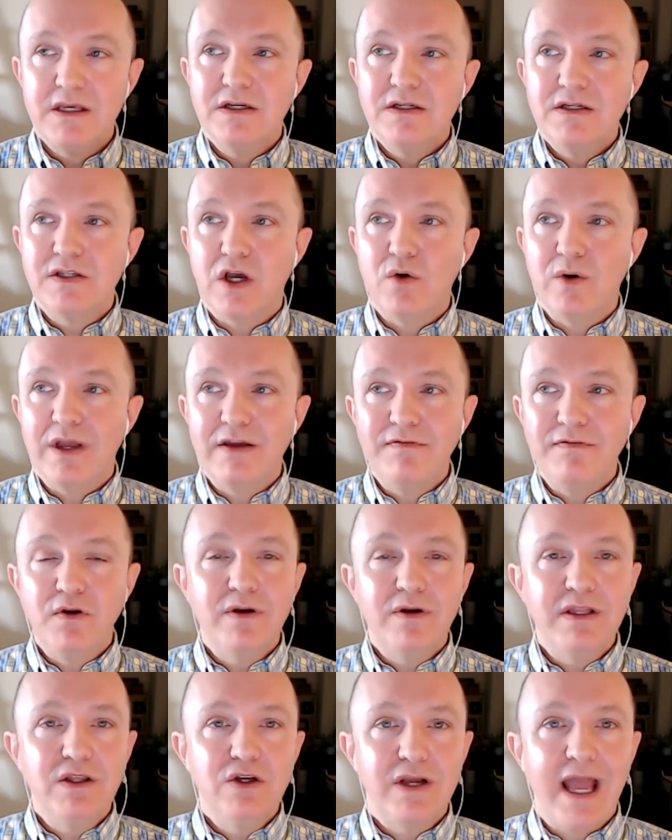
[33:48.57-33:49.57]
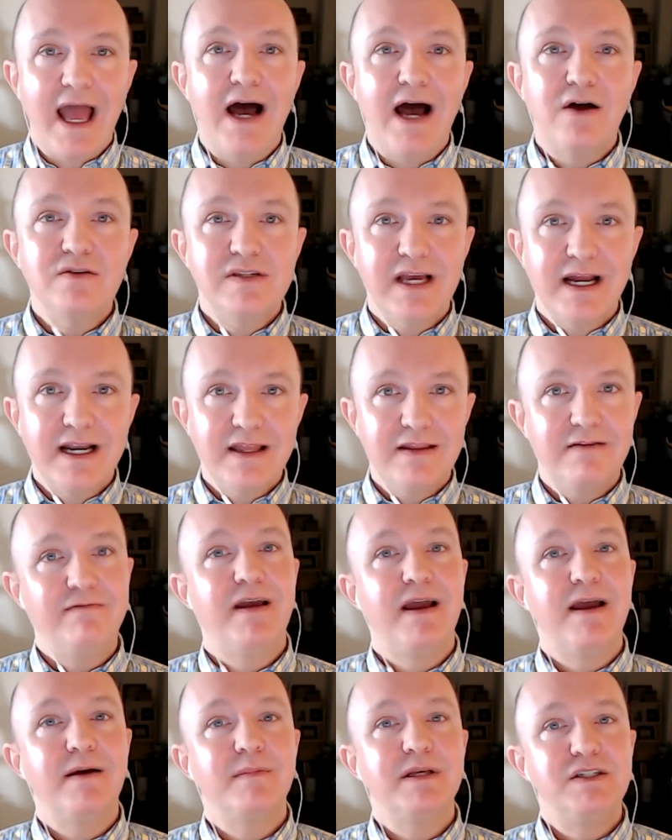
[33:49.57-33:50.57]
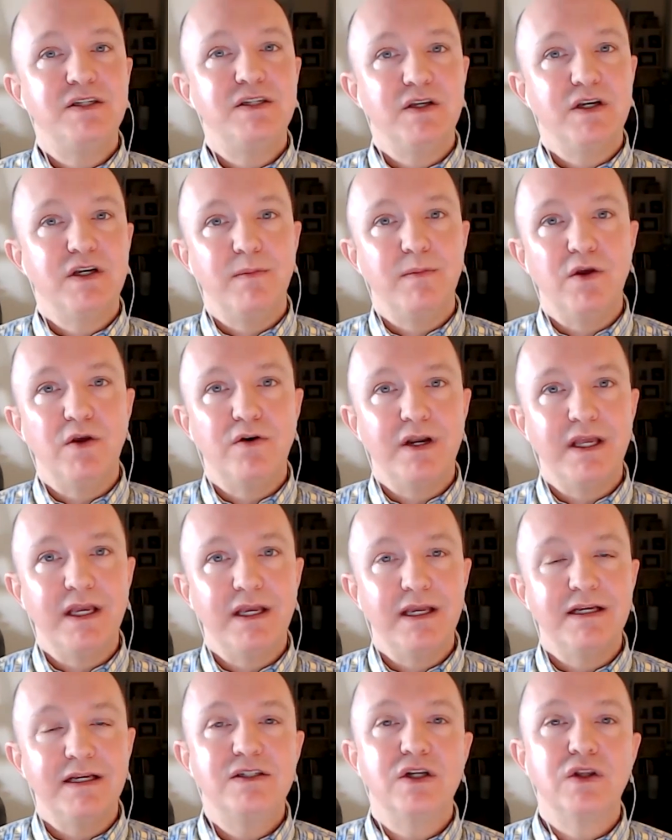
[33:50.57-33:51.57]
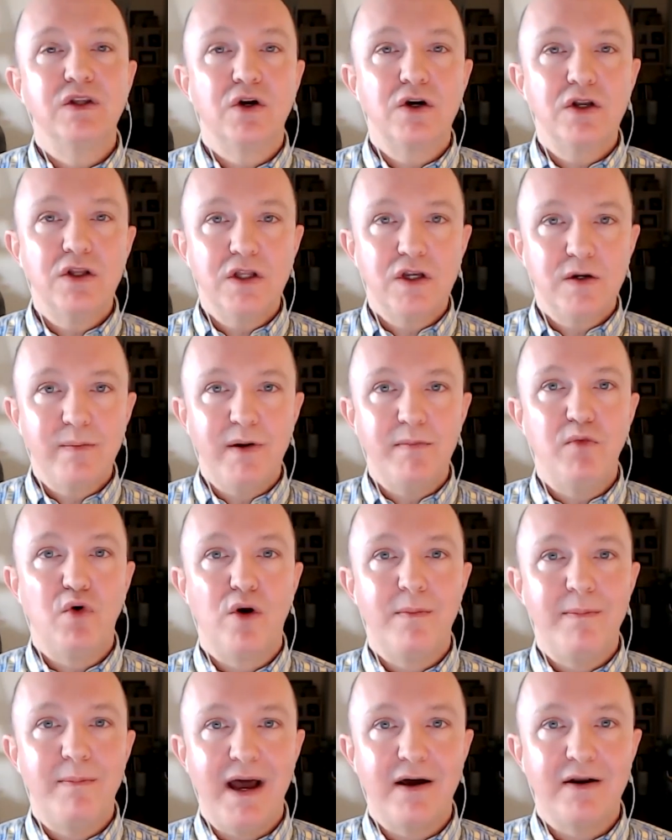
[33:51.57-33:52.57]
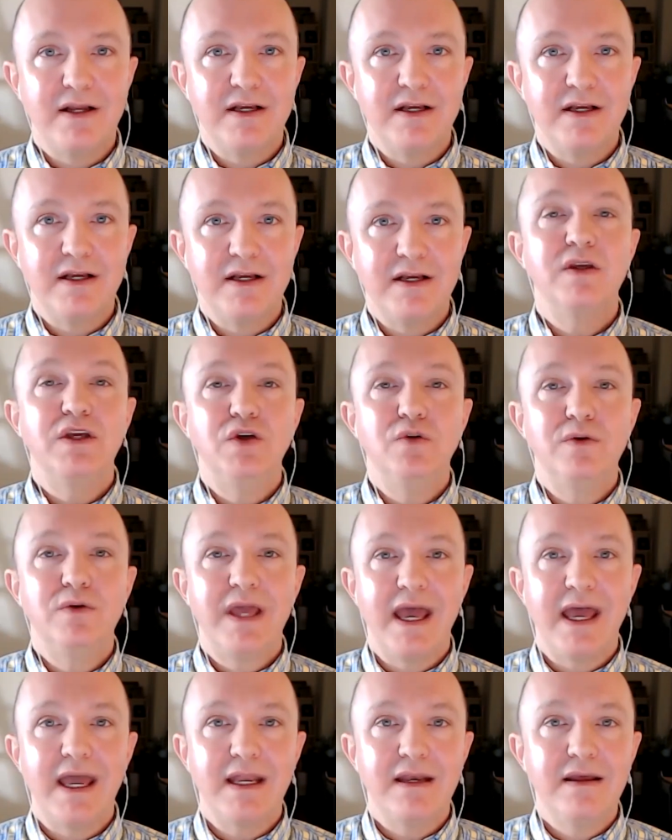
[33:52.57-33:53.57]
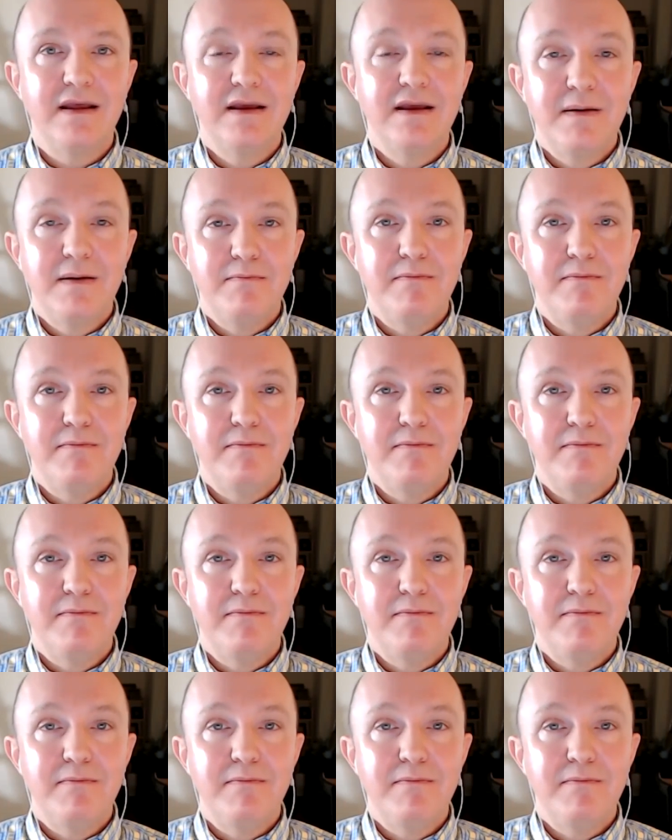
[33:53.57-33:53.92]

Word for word: So if you can look outside of the family to the community to learn a little bit more about it so that you can